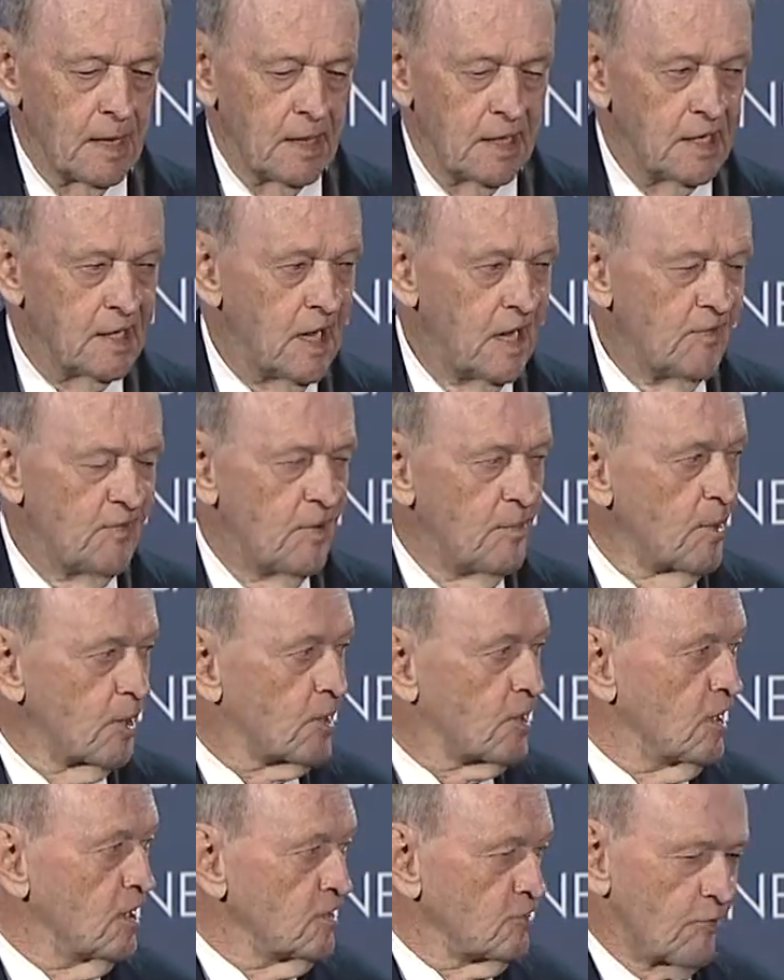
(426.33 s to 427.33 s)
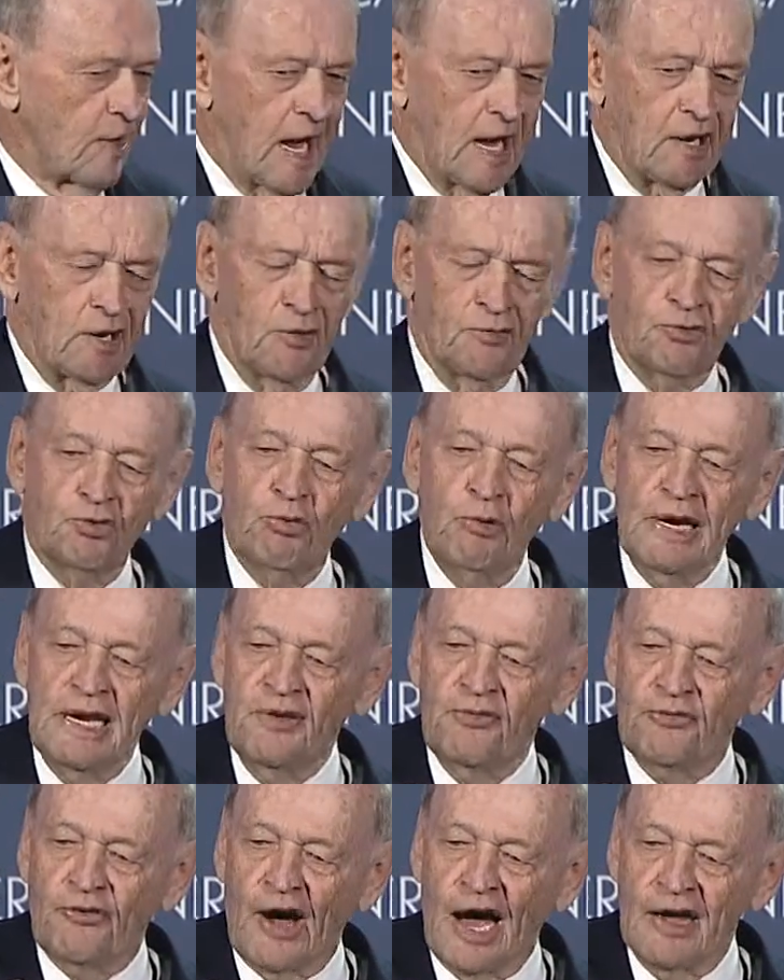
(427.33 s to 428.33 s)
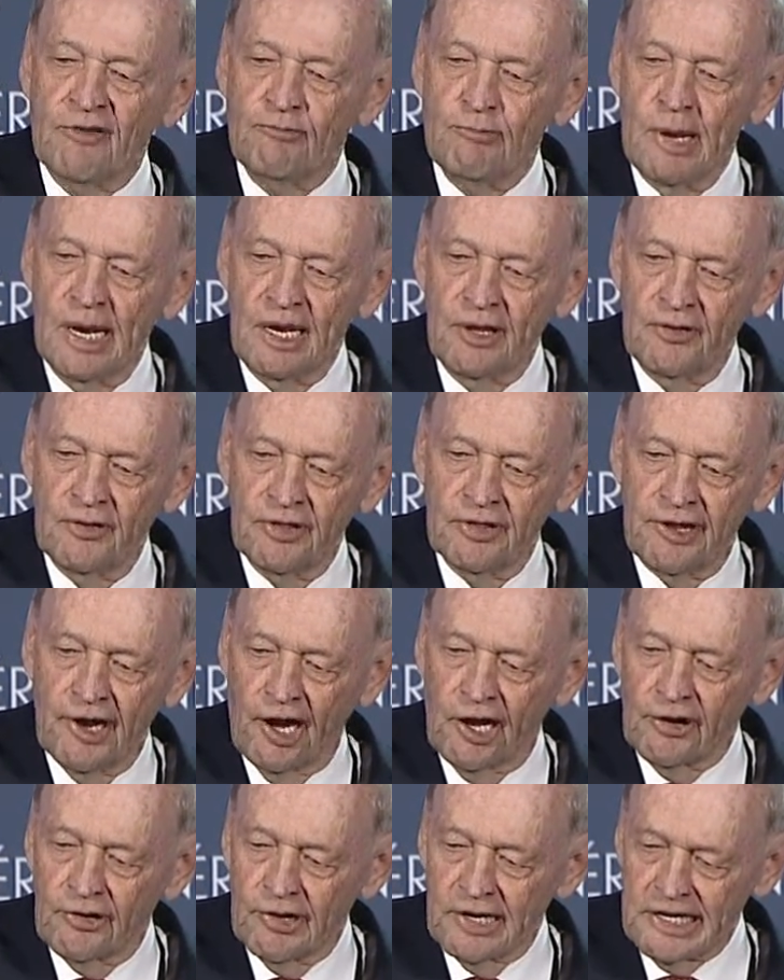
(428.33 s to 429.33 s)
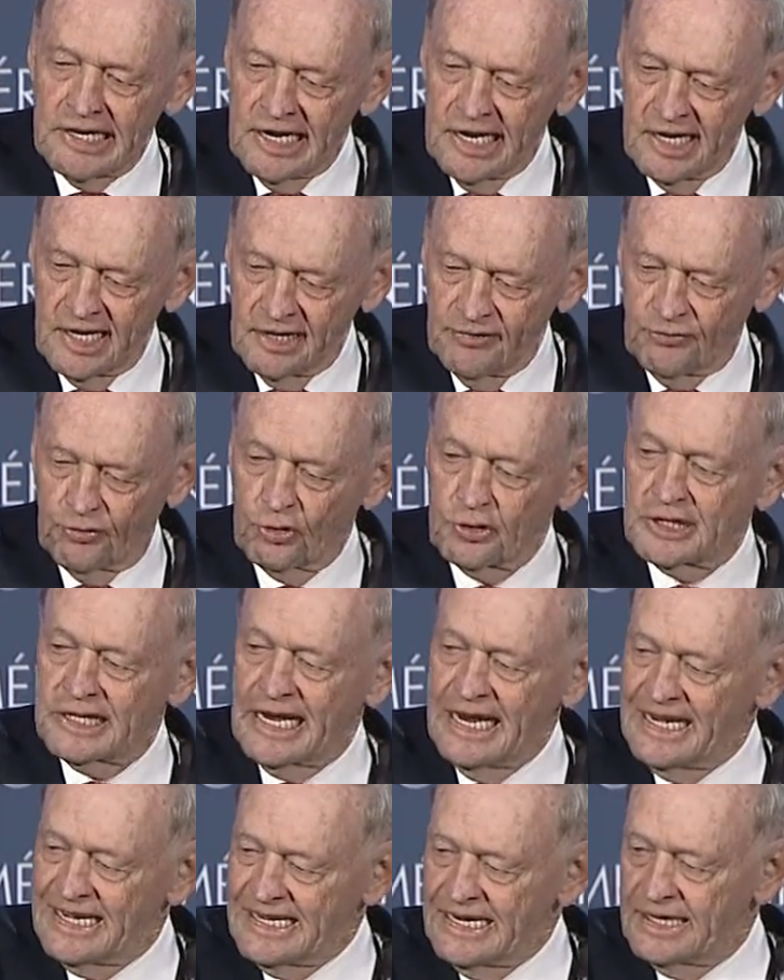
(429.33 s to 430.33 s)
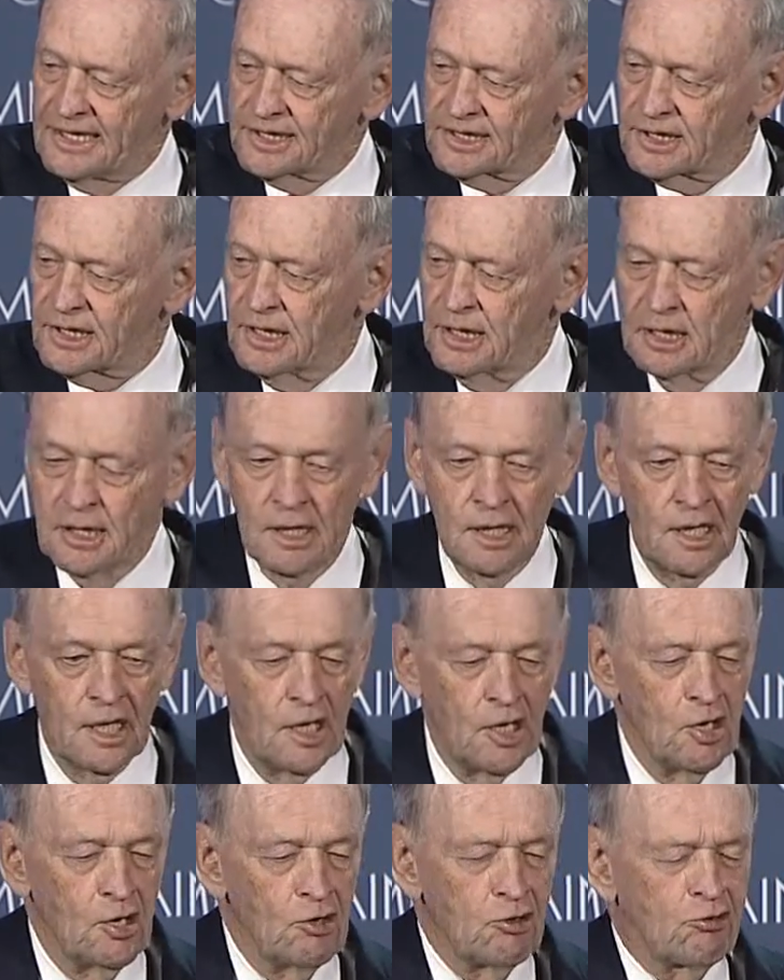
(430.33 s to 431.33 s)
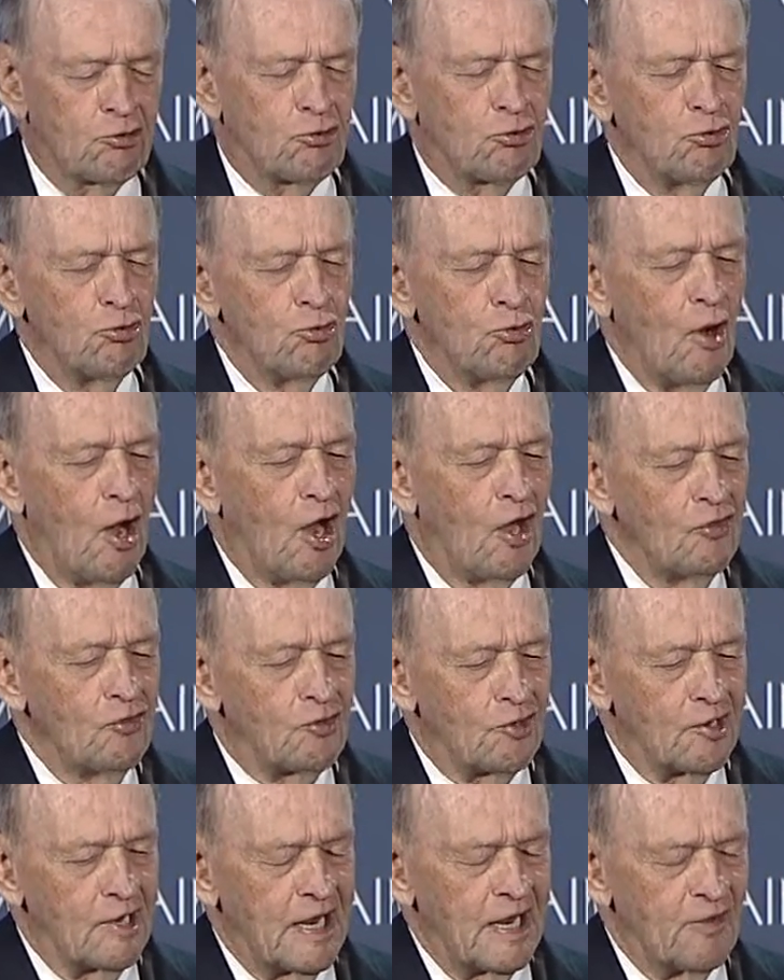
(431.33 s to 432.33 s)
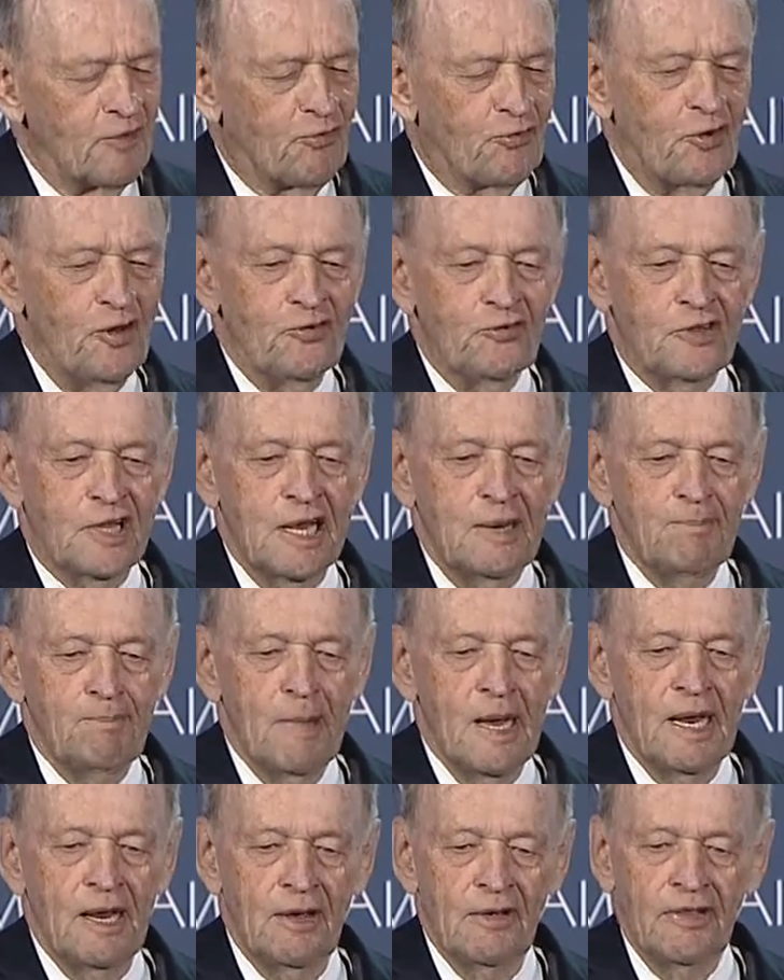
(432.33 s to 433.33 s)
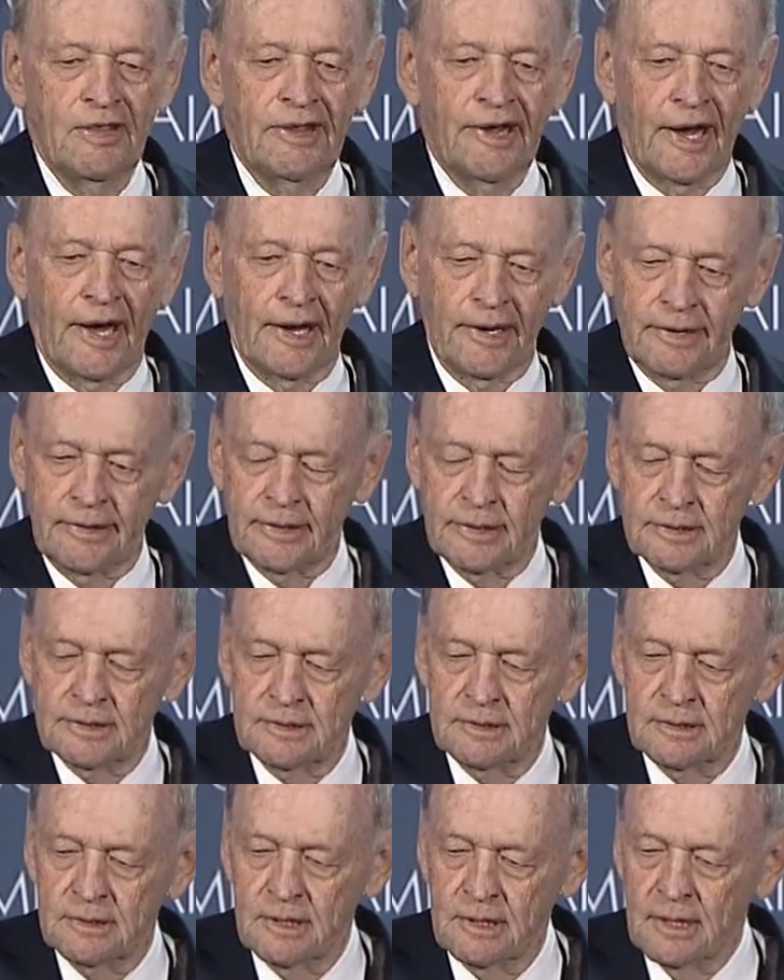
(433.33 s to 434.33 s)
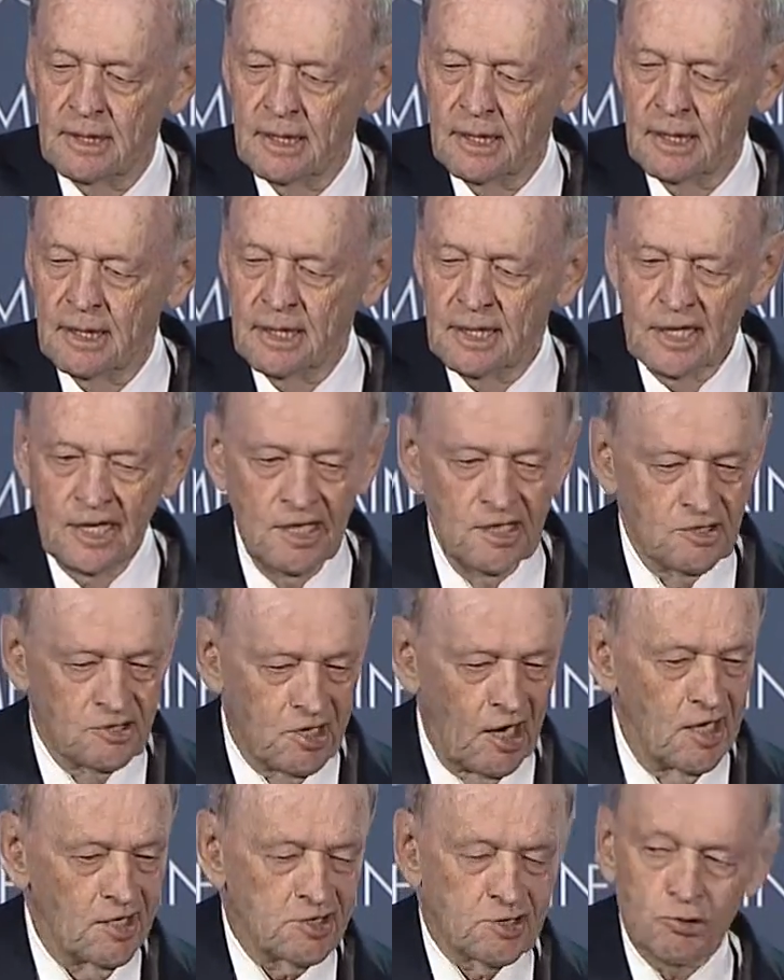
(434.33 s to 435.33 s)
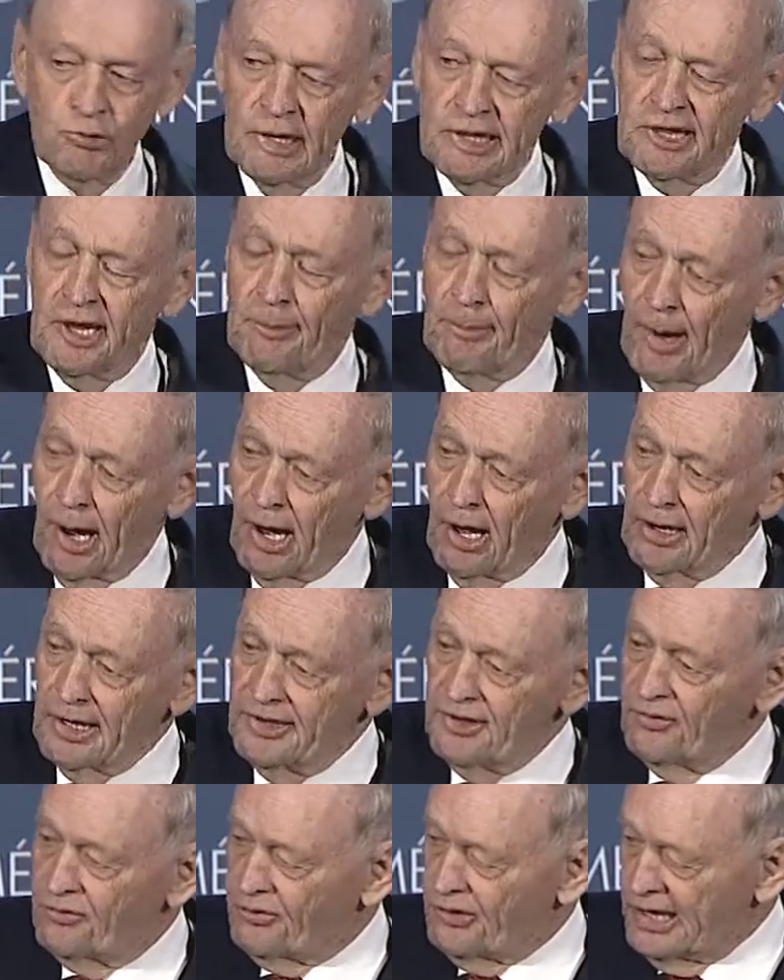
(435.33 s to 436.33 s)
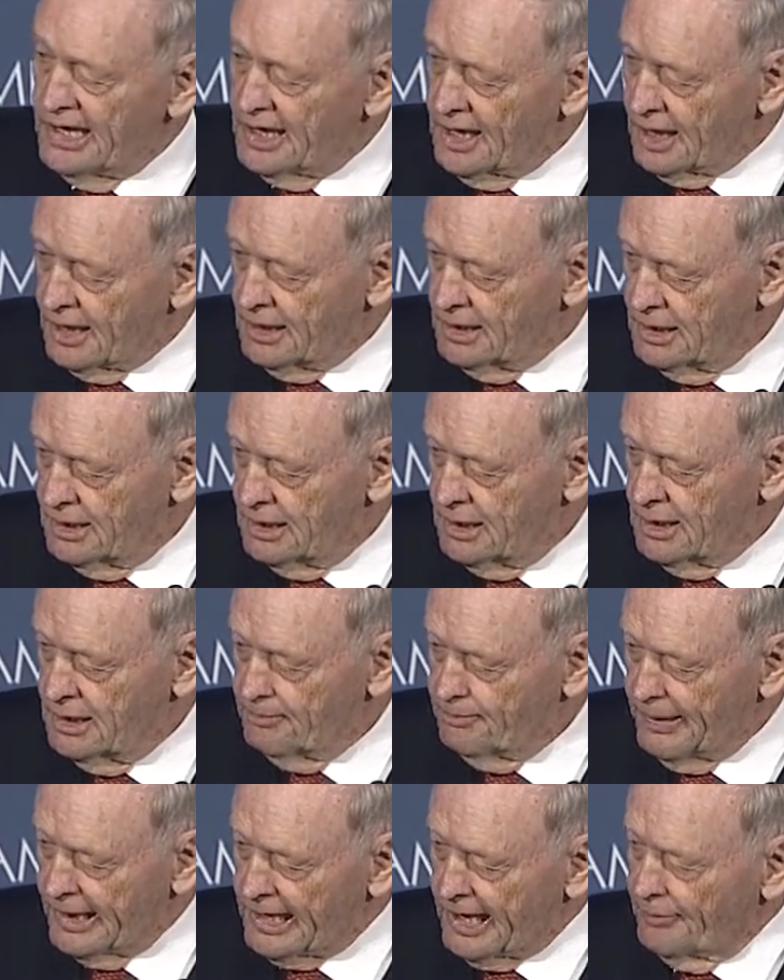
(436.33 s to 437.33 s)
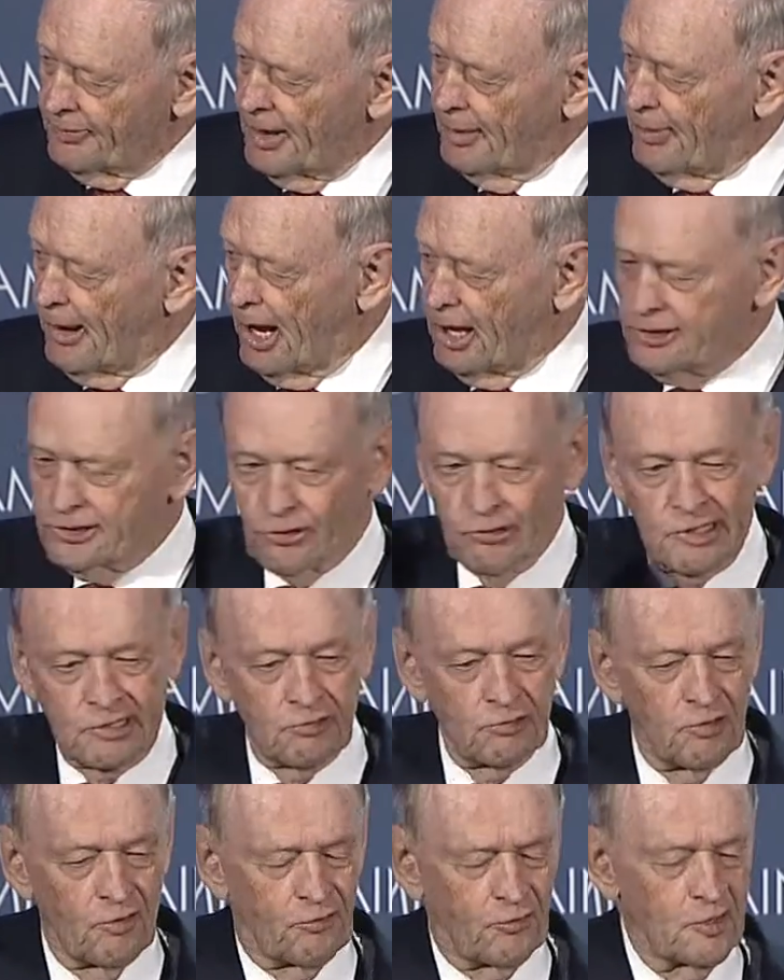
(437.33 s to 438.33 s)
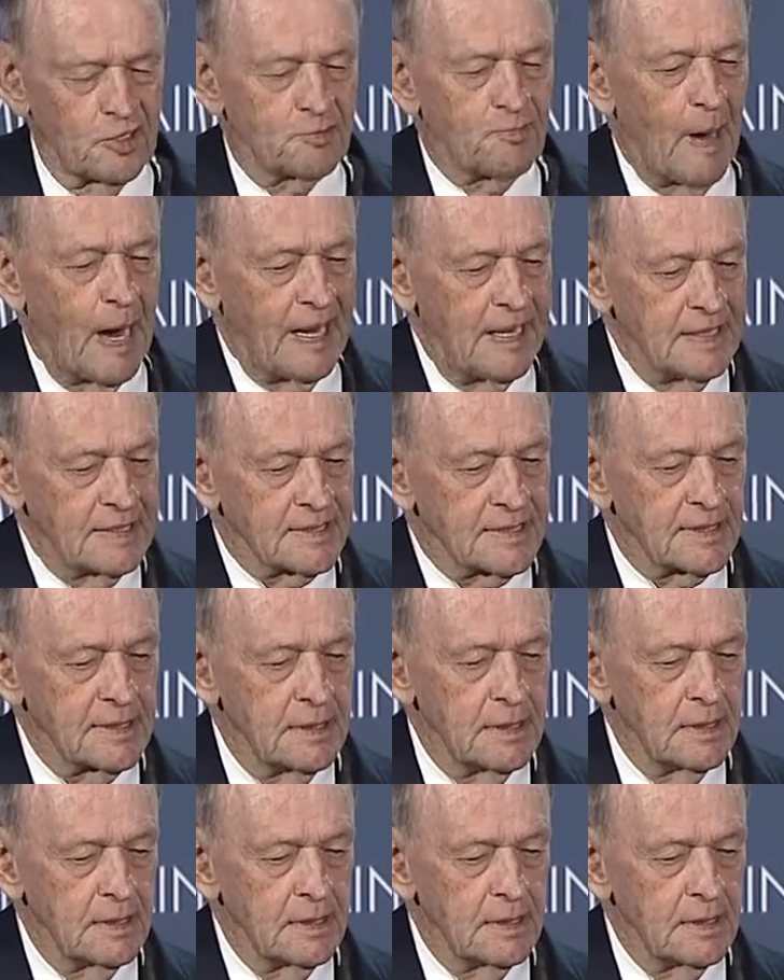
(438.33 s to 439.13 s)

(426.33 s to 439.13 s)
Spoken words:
He gave him a contract of $25 million a year for 10 years. $250 million. Just with the ball in the field, pick up the ball, throw it to the first base.